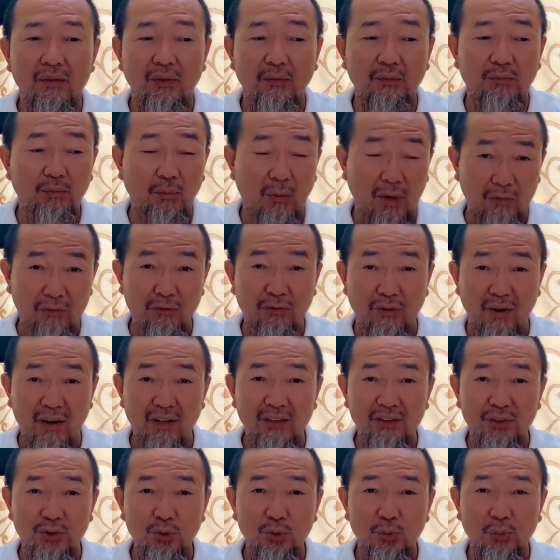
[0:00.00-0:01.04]
my
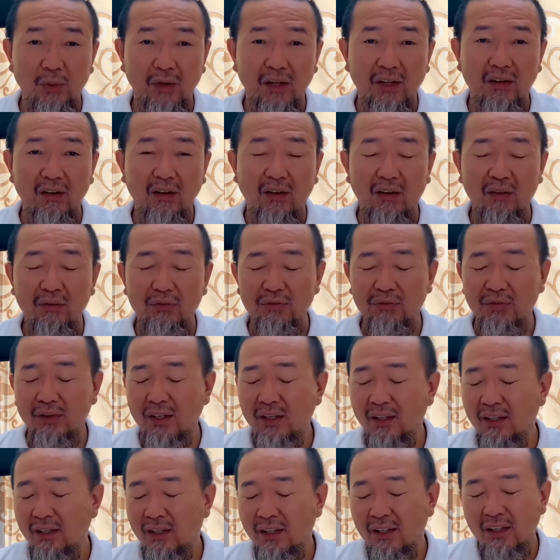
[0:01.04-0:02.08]
friends who play golf,
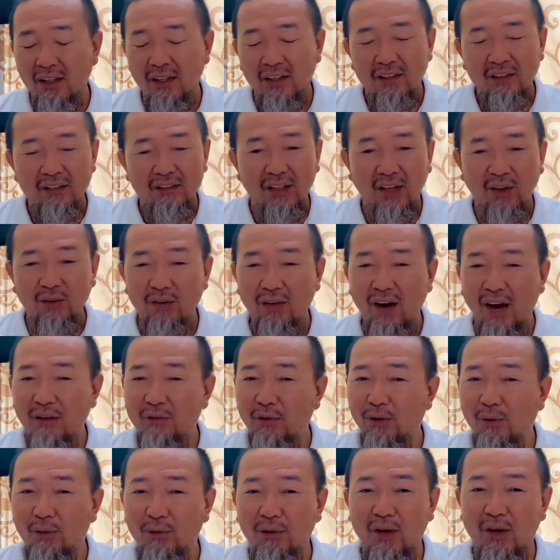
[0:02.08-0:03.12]
they don't have a
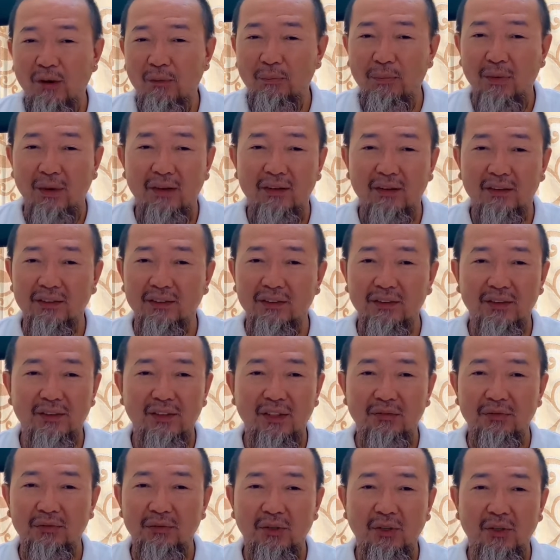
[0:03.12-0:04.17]
whole lot of pairs and
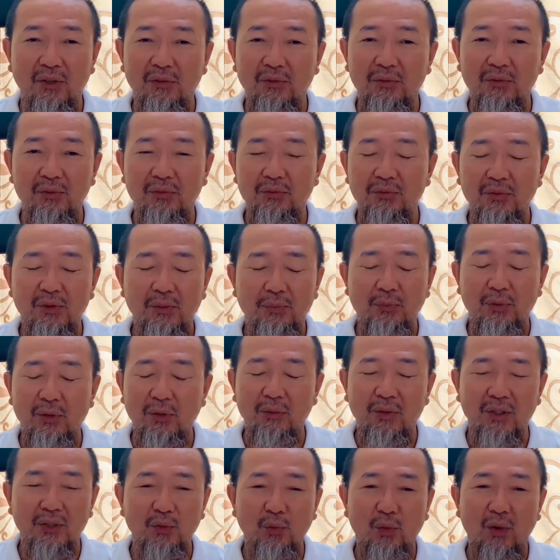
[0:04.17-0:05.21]
stuff. You know, they pretty
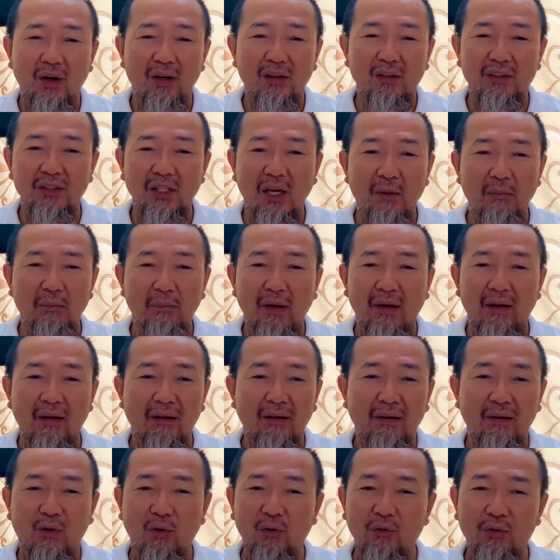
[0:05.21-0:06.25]
much wear the same
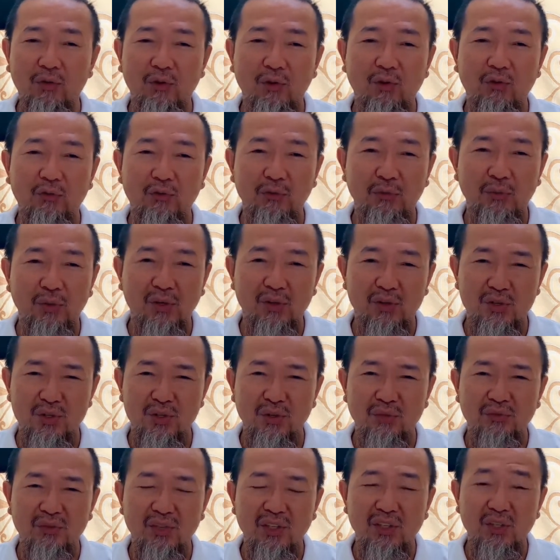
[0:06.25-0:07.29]
pair over and over because
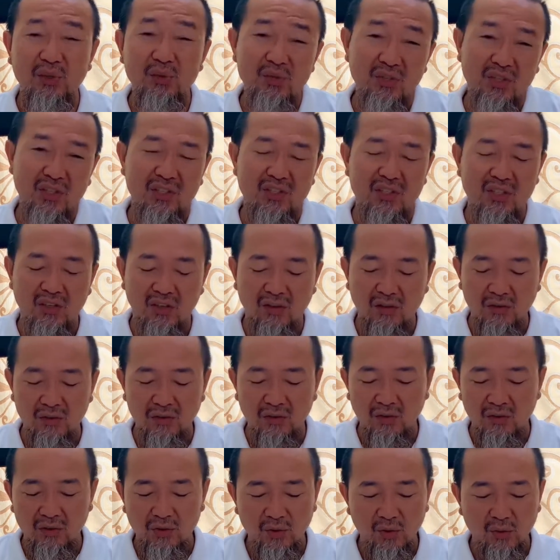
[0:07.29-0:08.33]
of the usage. You know, you
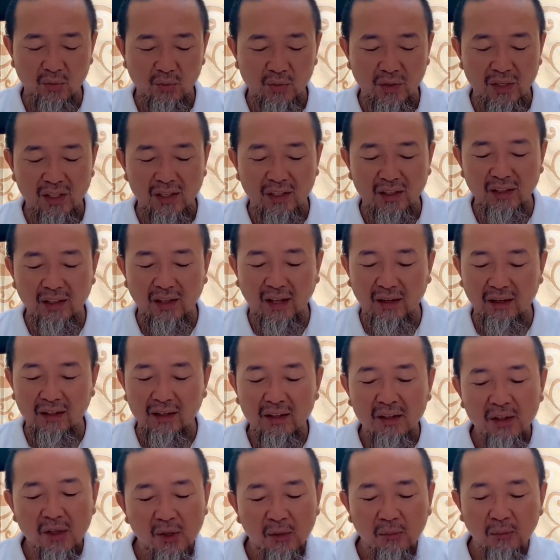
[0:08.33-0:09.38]
don't really like
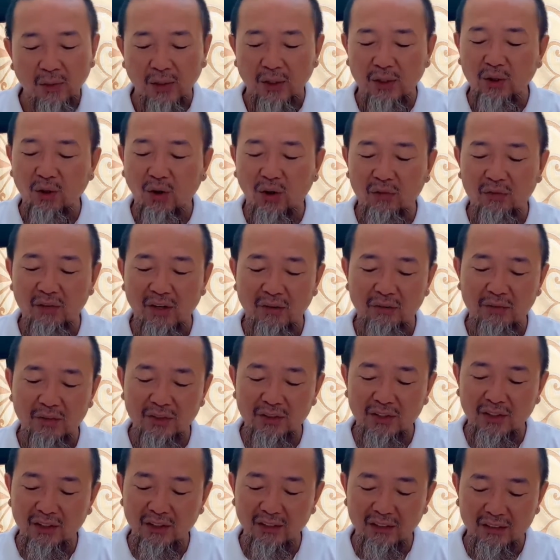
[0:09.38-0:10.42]
play golf every
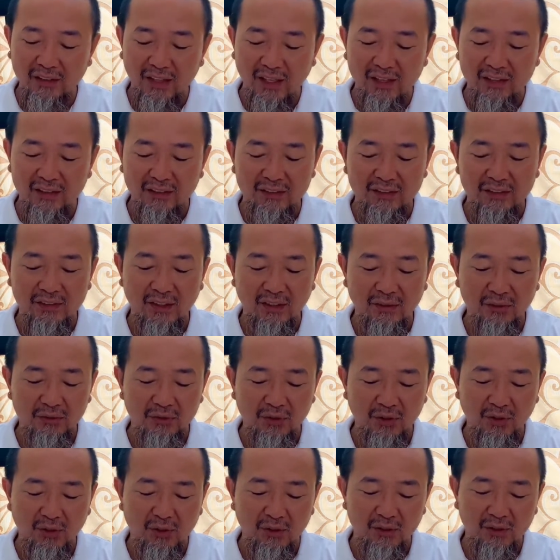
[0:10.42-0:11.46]
single day and stuff. You
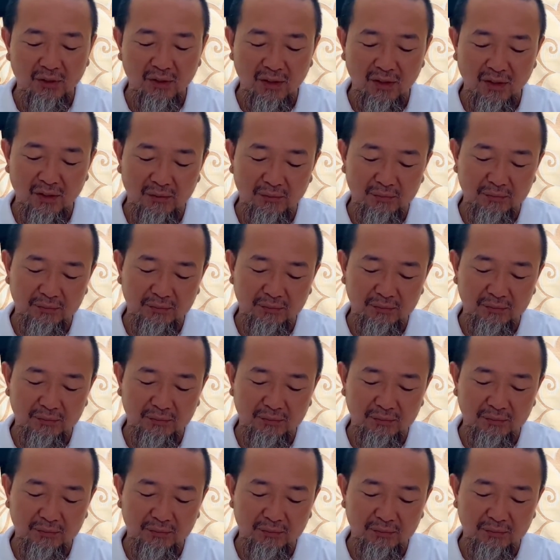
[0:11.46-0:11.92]
know,